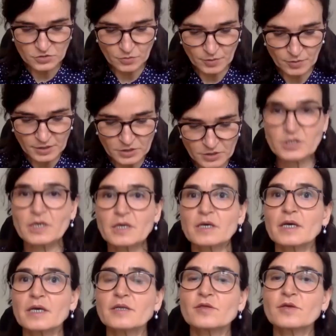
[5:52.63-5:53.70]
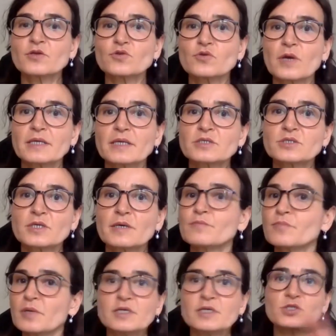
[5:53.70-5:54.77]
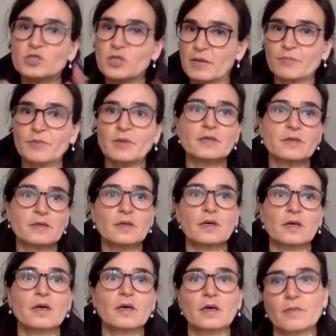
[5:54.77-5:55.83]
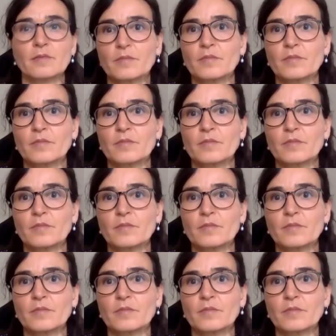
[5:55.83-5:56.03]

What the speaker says: thank you so much. Anything to add, Tim? Please jump in.